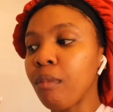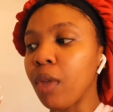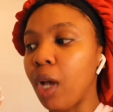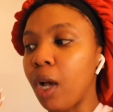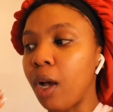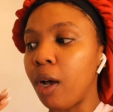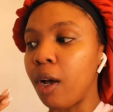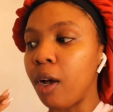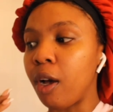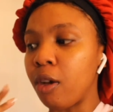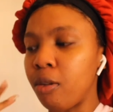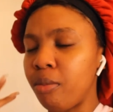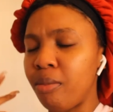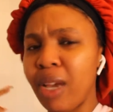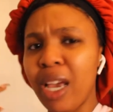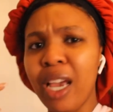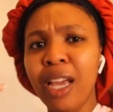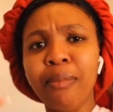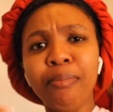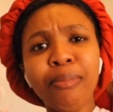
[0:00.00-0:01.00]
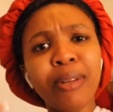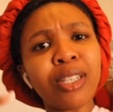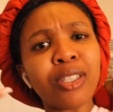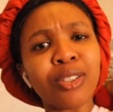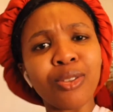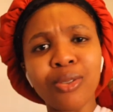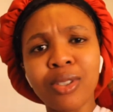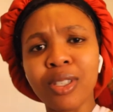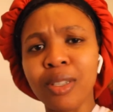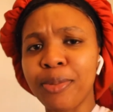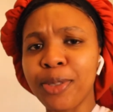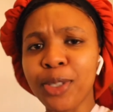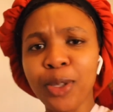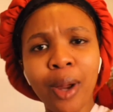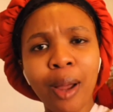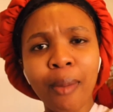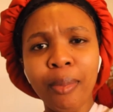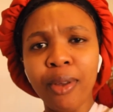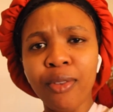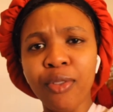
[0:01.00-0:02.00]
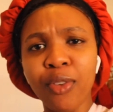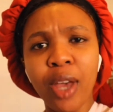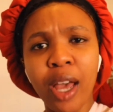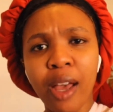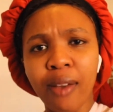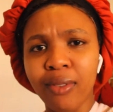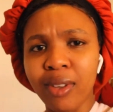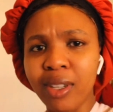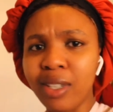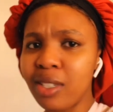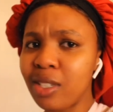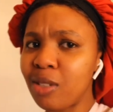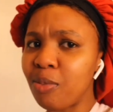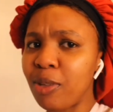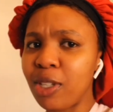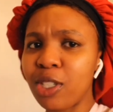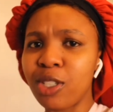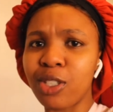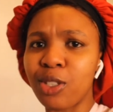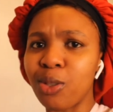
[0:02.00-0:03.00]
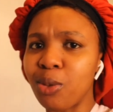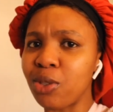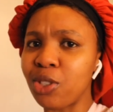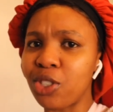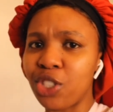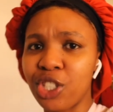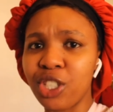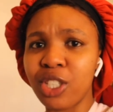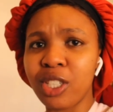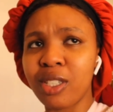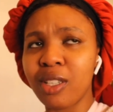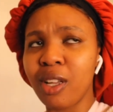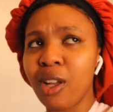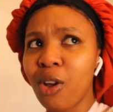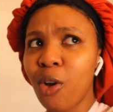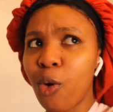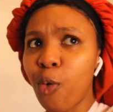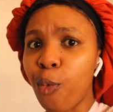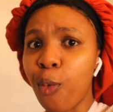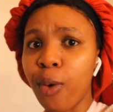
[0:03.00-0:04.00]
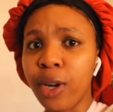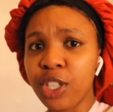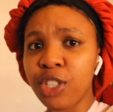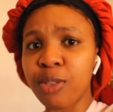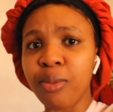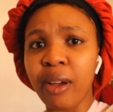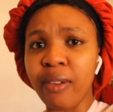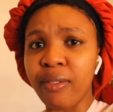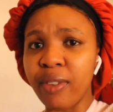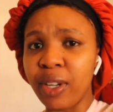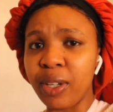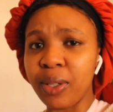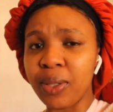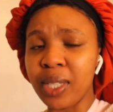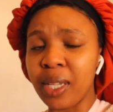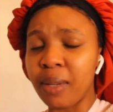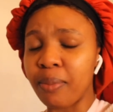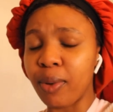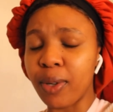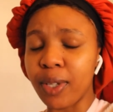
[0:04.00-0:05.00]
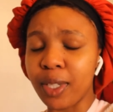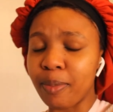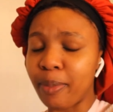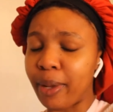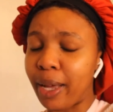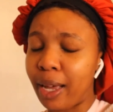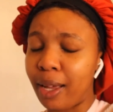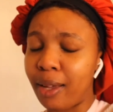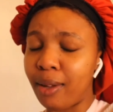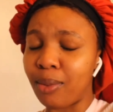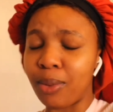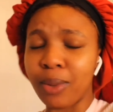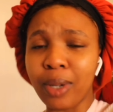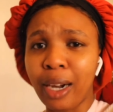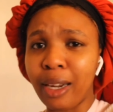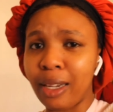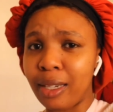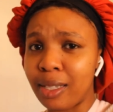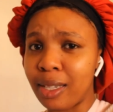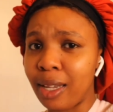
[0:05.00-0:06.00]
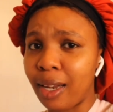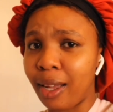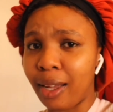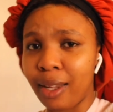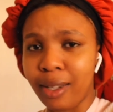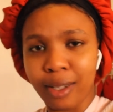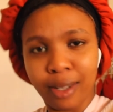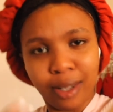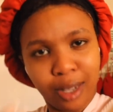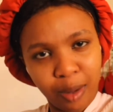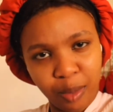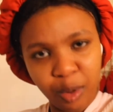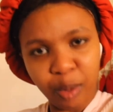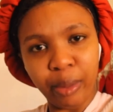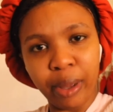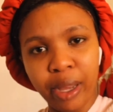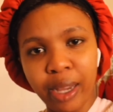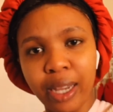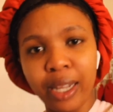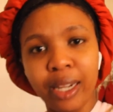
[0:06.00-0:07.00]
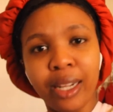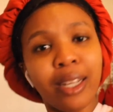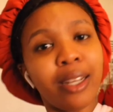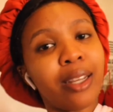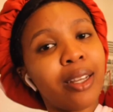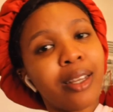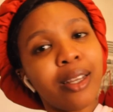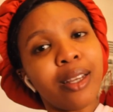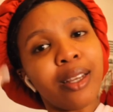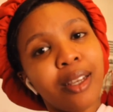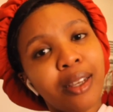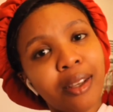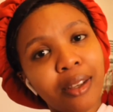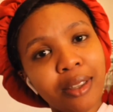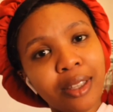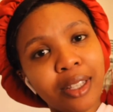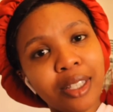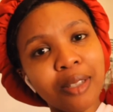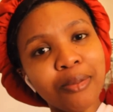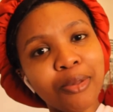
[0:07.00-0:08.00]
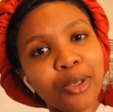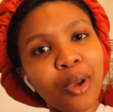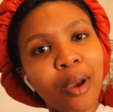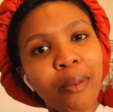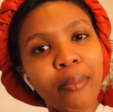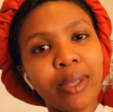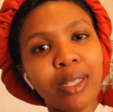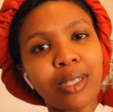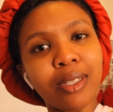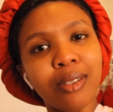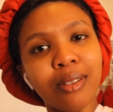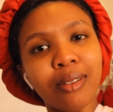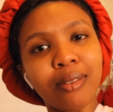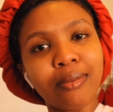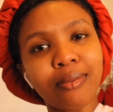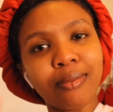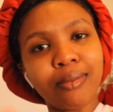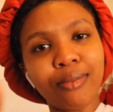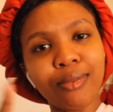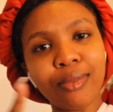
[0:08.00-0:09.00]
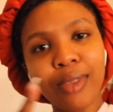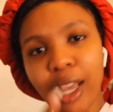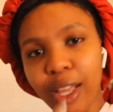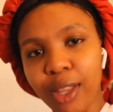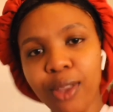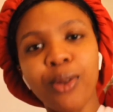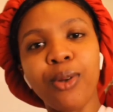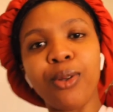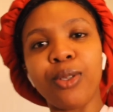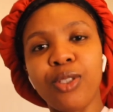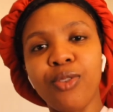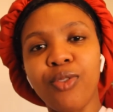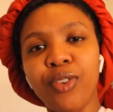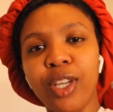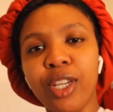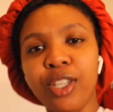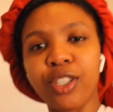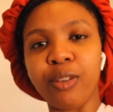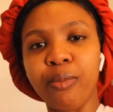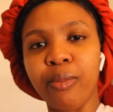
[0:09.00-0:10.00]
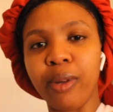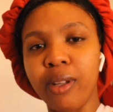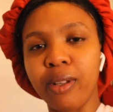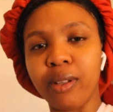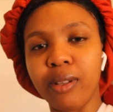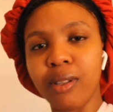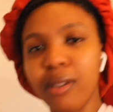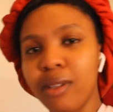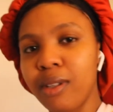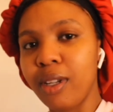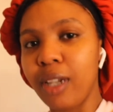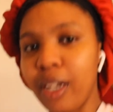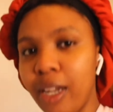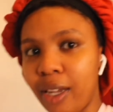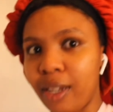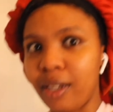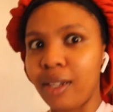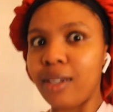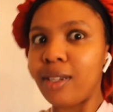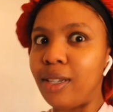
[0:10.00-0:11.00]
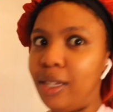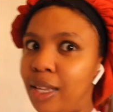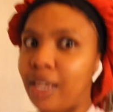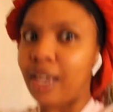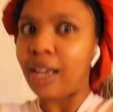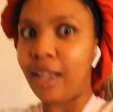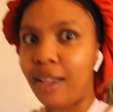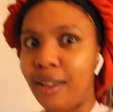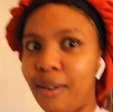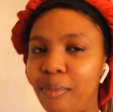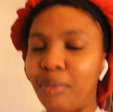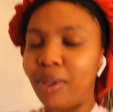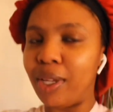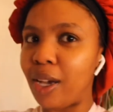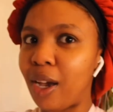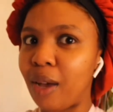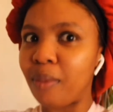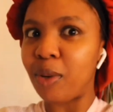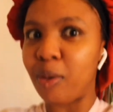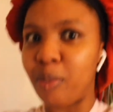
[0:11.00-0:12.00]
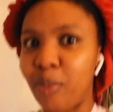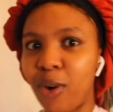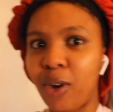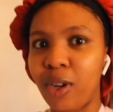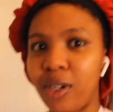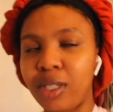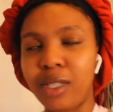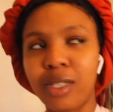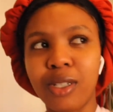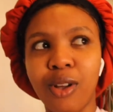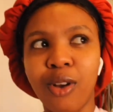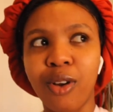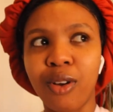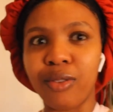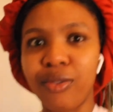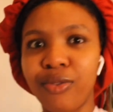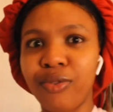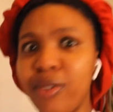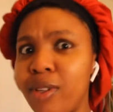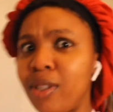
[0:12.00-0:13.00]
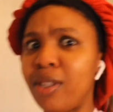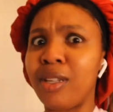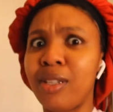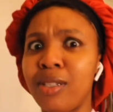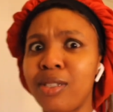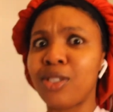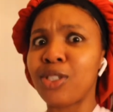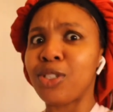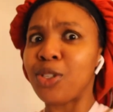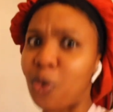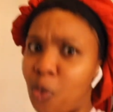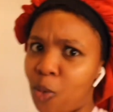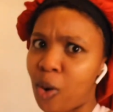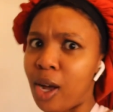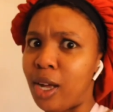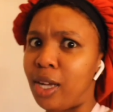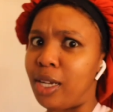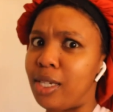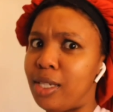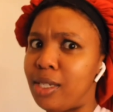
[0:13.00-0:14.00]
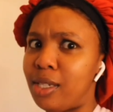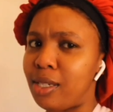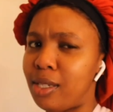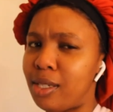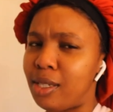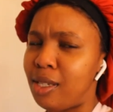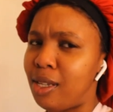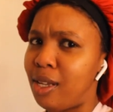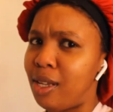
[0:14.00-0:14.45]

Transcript: And please do subscribe if you haven't. Please don't just watch my videos and pass by. Like, come on back, honey. Hit the subscribe button and the notification bell. Like, yeah, become a part of the squad.